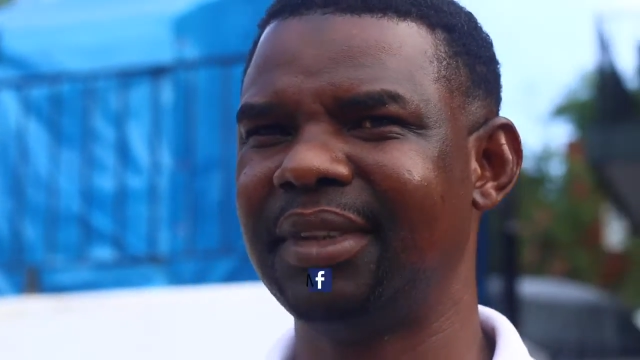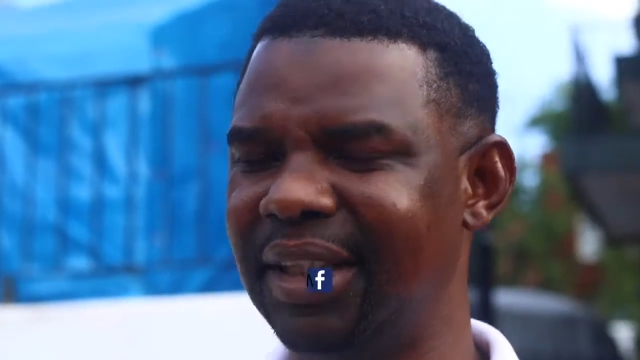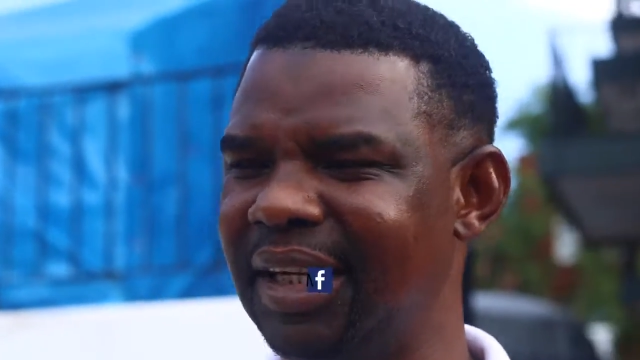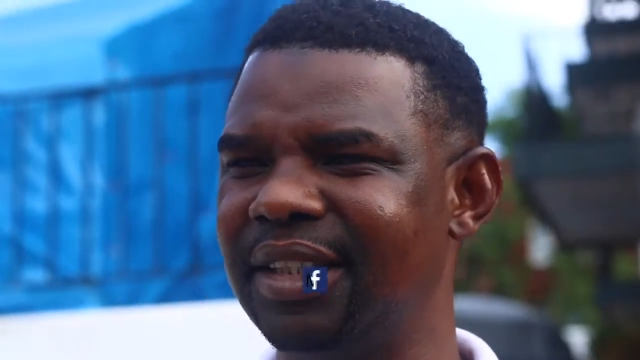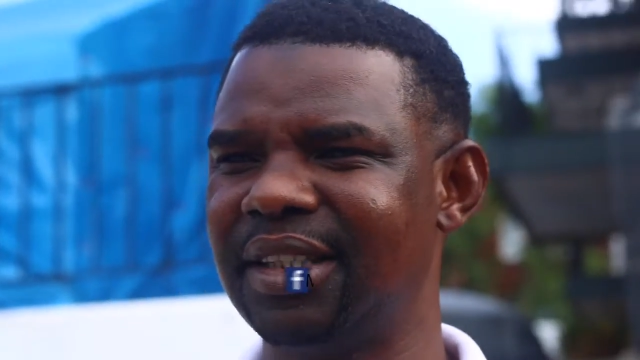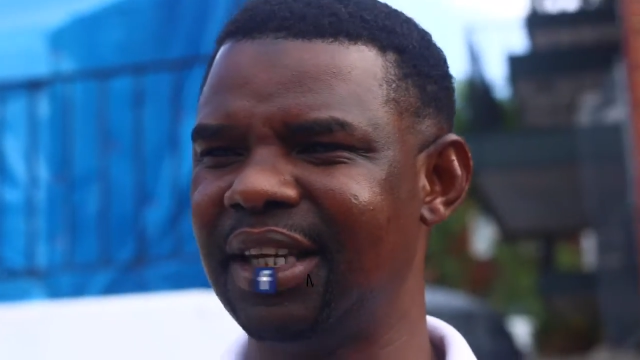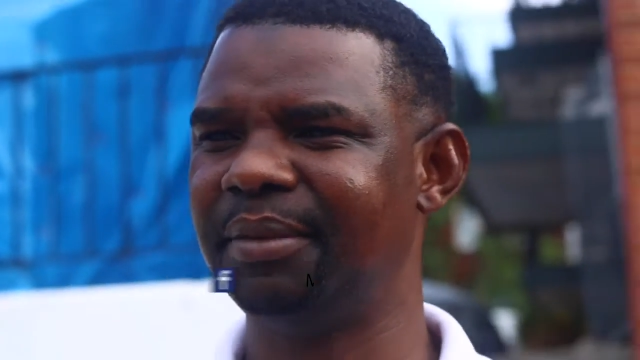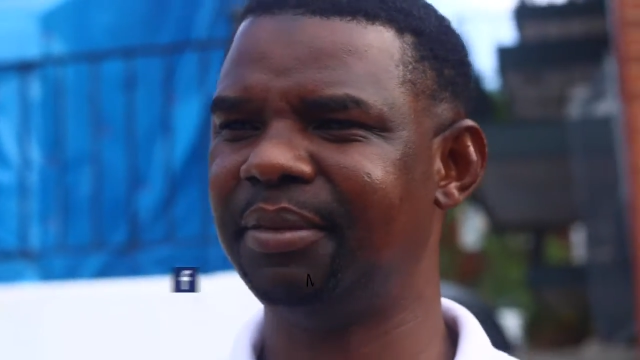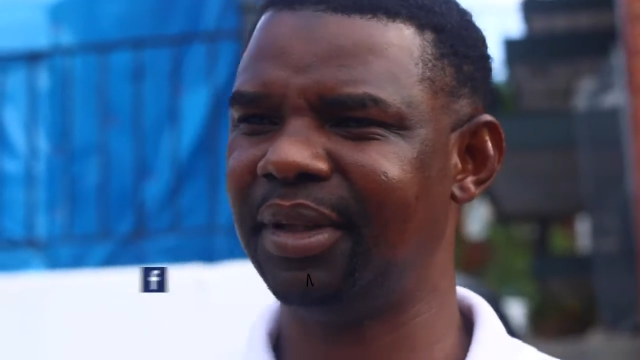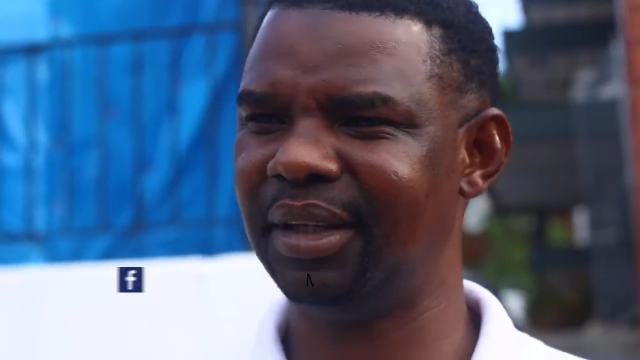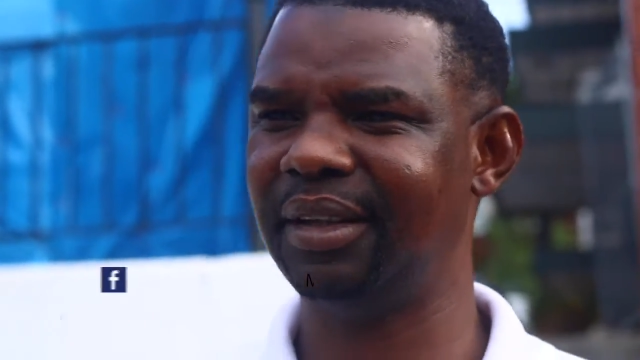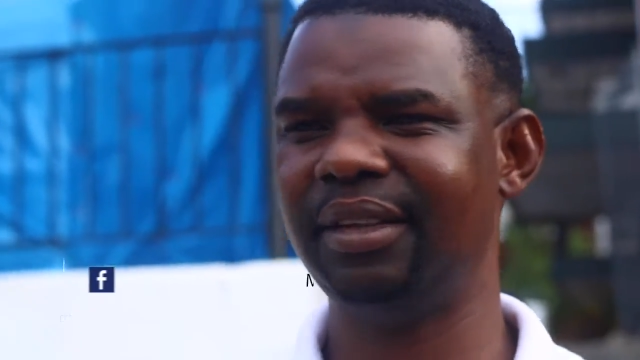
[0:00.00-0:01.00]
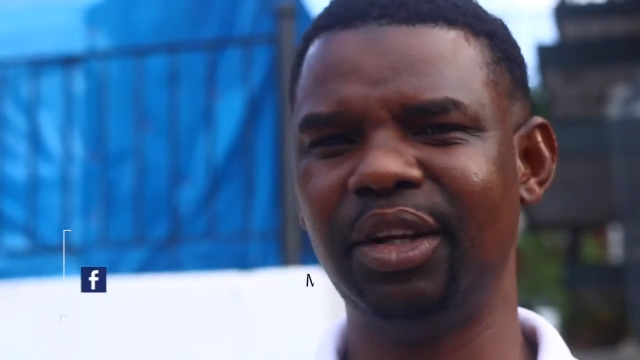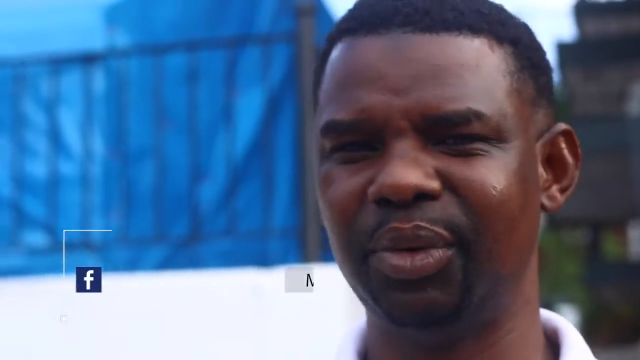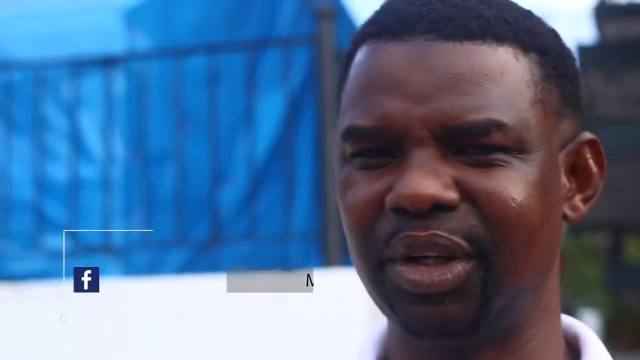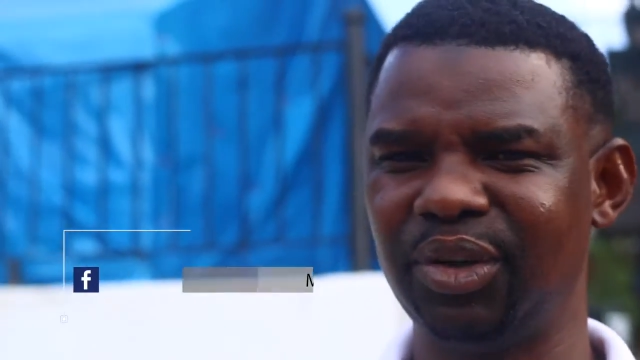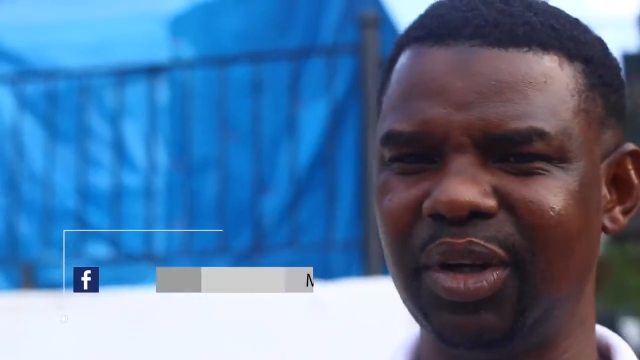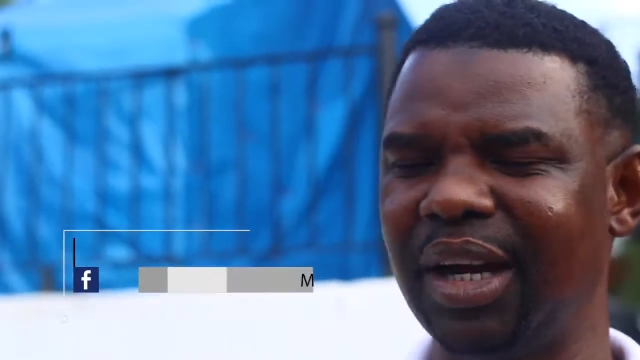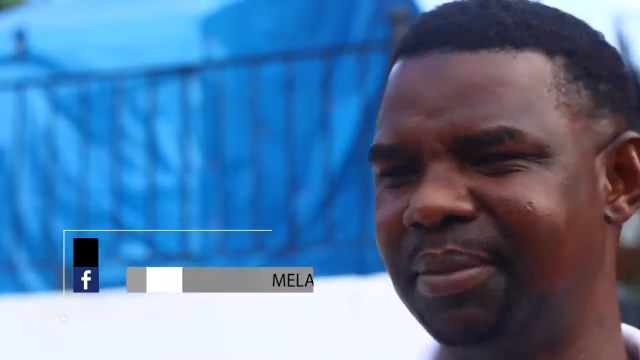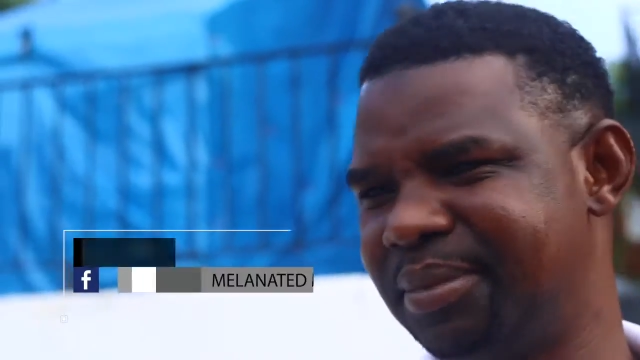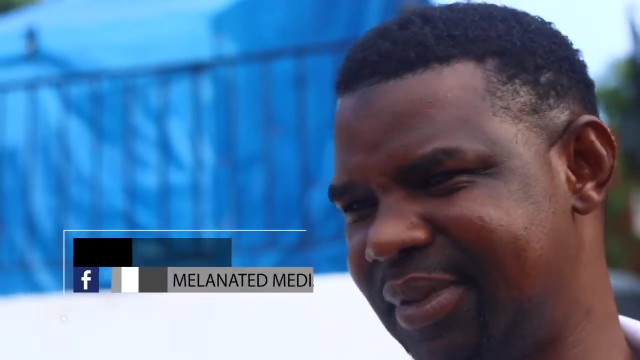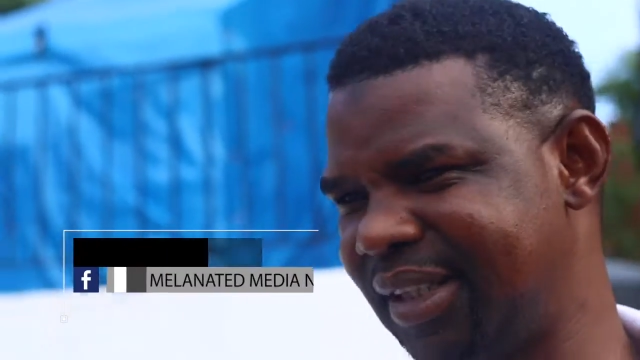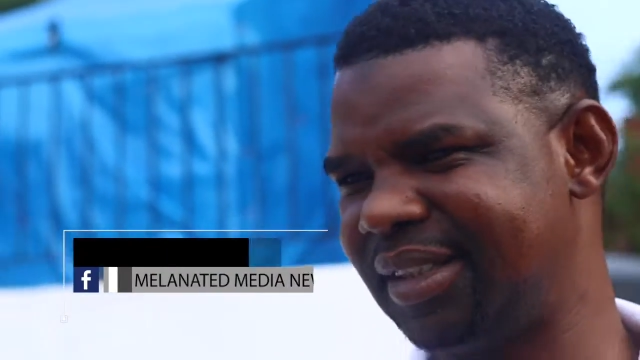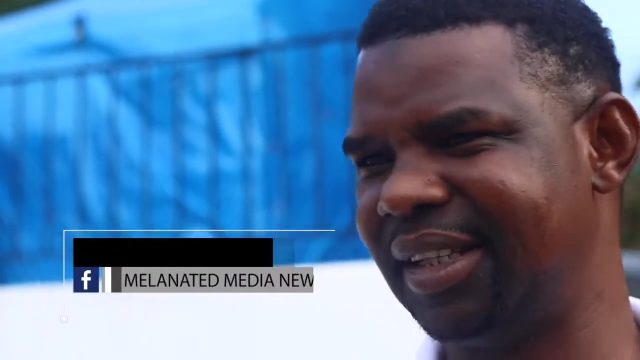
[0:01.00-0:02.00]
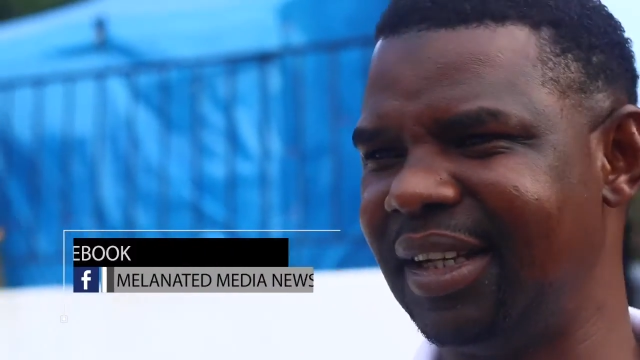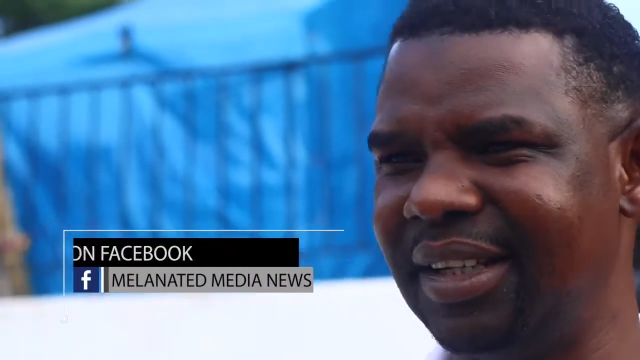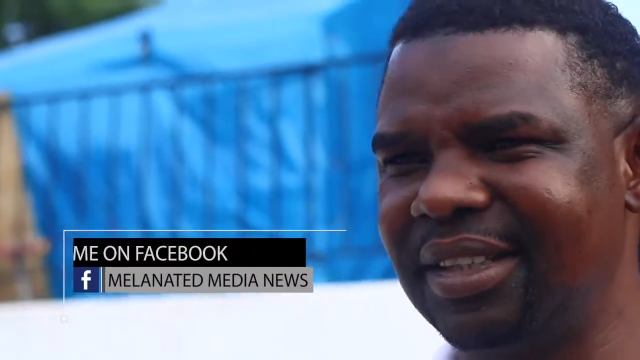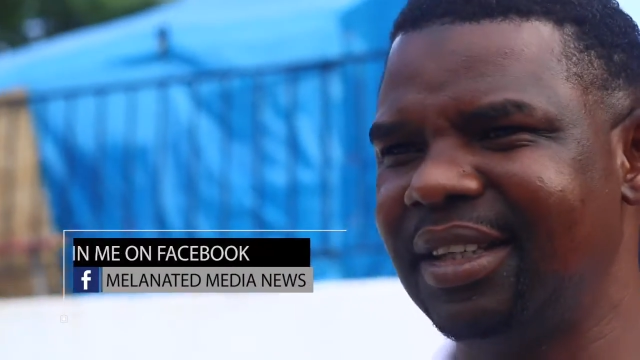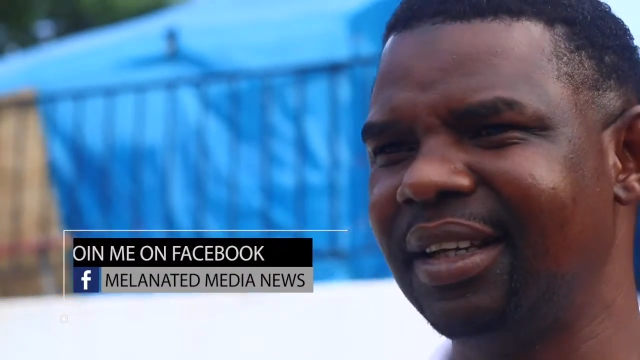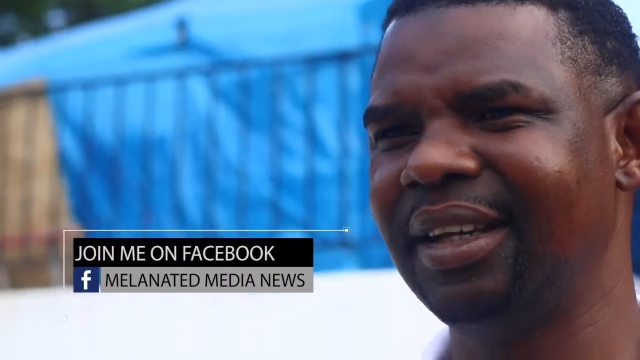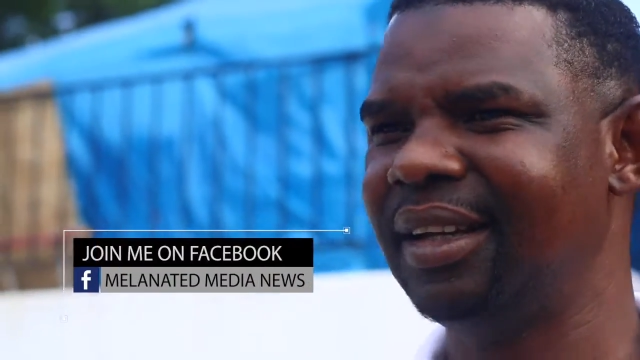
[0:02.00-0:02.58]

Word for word: Yeah, asleep. They, they wake you up, take things.